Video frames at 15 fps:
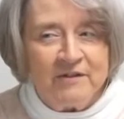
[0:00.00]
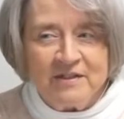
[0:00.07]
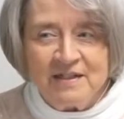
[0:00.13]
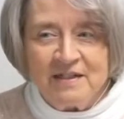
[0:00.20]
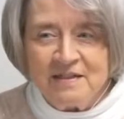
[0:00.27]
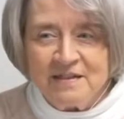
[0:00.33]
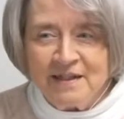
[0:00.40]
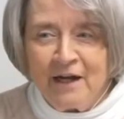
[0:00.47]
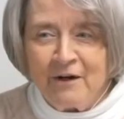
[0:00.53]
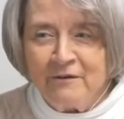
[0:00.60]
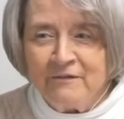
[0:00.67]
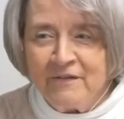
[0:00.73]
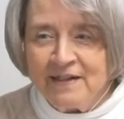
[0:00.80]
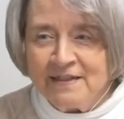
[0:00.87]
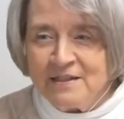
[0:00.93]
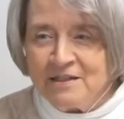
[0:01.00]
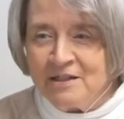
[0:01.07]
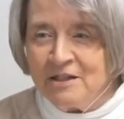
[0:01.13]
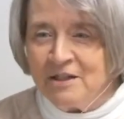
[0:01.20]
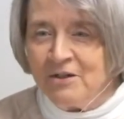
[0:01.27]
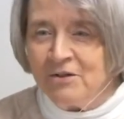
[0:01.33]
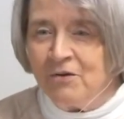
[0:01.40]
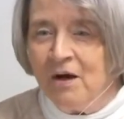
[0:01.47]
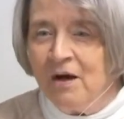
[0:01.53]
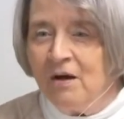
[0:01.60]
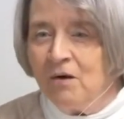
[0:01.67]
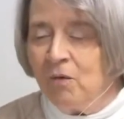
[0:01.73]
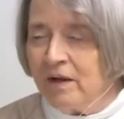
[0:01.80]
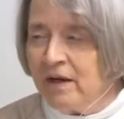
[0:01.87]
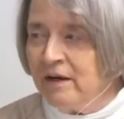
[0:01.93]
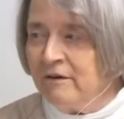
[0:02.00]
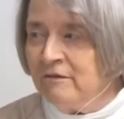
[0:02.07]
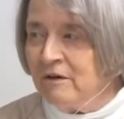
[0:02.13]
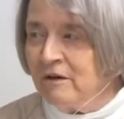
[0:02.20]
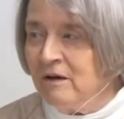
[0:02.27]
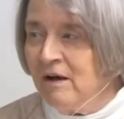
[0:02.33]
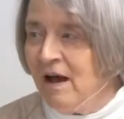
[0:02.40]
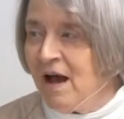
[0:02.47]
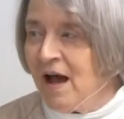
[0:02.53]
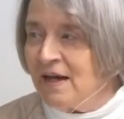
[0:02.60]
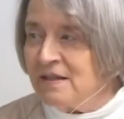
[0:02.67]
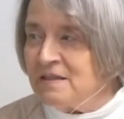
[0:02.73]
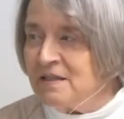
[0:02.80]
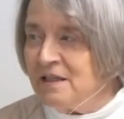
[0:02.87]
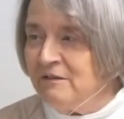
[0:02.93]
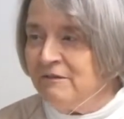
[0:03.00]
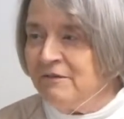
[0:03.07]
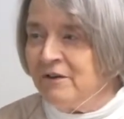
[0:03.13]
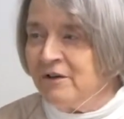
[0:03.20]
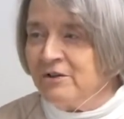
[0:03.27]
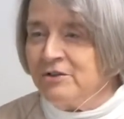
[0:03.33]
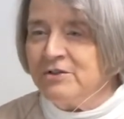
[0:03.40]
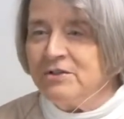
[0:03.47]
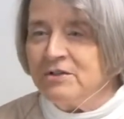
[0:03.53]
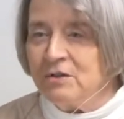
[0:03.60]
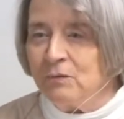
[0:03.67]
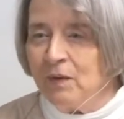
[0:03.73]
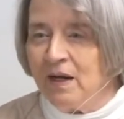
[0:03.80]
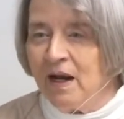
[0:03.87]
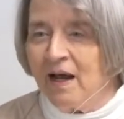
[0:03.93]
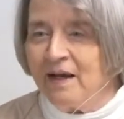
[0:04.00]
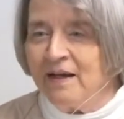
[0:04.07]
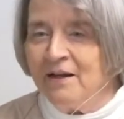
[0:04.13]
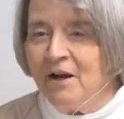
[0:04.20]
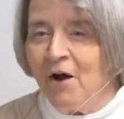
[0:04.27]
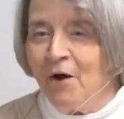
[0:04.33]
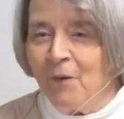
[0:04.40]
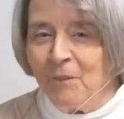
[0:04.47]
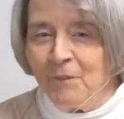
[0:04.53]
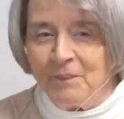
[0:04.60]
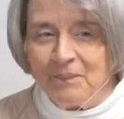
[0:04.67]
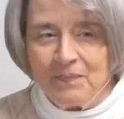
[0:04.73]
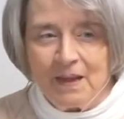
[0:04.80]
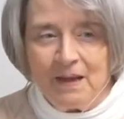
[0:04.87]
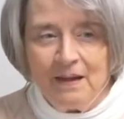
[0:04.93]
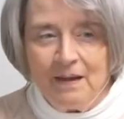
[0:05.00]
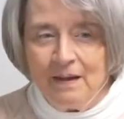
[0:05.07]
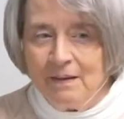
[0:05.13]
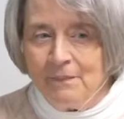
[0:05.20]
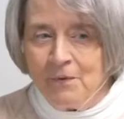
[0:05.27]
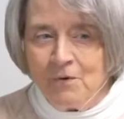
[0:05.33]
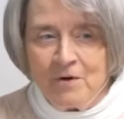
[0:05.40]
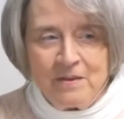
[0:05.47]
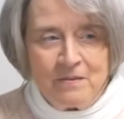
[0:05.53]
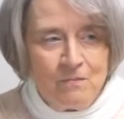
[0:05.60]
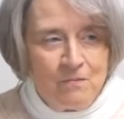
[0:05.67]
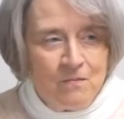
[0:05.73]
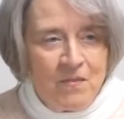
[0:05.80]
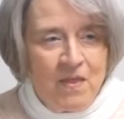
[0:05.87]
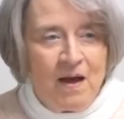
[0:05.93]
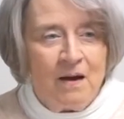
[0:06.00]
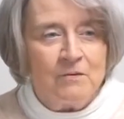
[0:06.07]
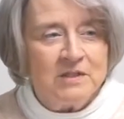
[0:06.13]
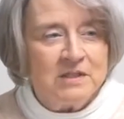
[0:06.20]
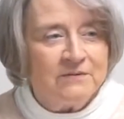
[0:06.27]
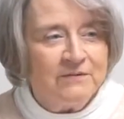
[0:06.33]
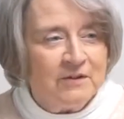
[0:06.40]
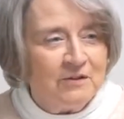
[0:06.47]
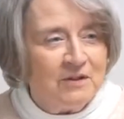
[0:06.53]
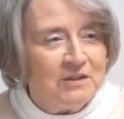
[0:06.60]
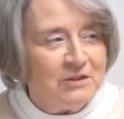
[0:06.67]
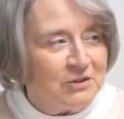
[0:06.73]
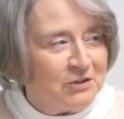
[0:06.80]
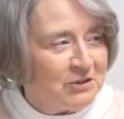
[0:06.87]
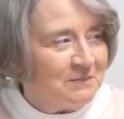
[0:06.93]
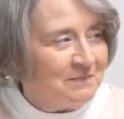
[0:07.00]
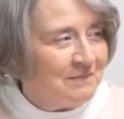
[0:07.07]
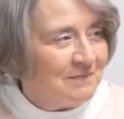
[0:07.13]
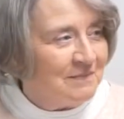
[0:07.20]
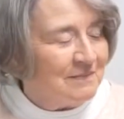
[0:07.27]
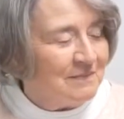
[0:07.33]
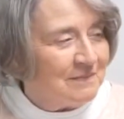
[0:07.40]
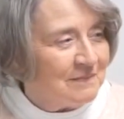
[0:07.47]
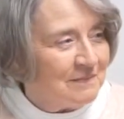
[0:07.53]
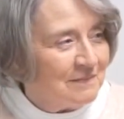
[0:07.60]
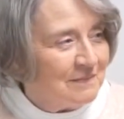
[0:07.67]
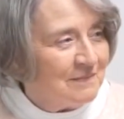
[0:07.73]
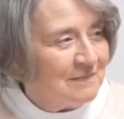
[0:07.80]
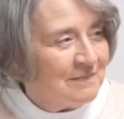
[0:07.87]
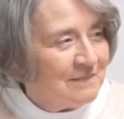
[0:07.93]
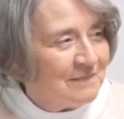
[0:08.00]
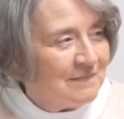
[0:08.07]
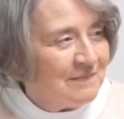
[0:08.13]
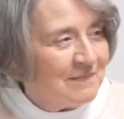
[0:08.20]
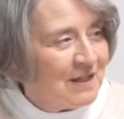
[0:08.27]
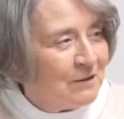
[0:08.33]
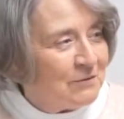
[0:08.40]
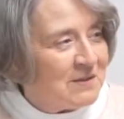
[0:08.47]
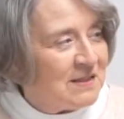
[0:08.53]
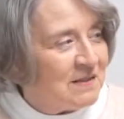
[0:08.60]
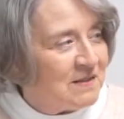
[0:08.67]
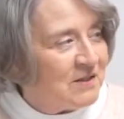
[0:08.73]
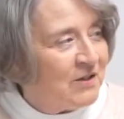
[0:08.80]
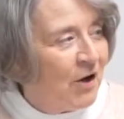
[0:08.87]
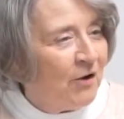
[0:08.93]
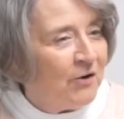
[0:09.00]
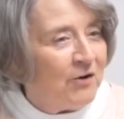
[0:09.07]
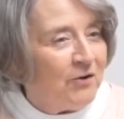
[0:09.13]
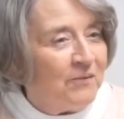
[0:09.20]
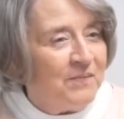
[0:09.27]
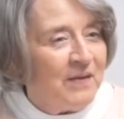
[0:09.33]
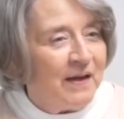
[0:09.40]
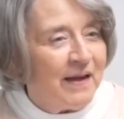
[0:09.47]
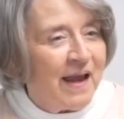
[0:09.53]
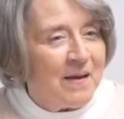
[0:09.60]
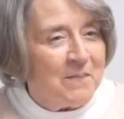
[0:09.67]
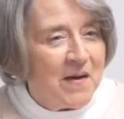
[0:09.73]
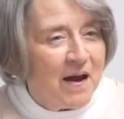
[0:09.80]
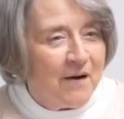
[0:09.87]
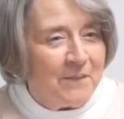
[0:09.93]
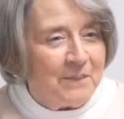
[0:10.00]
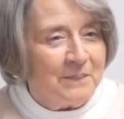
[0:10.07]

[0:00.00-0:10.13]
as a sacrifice to you whatever I see first when I get home. Boy, that was foolish. It was his daughter that came out.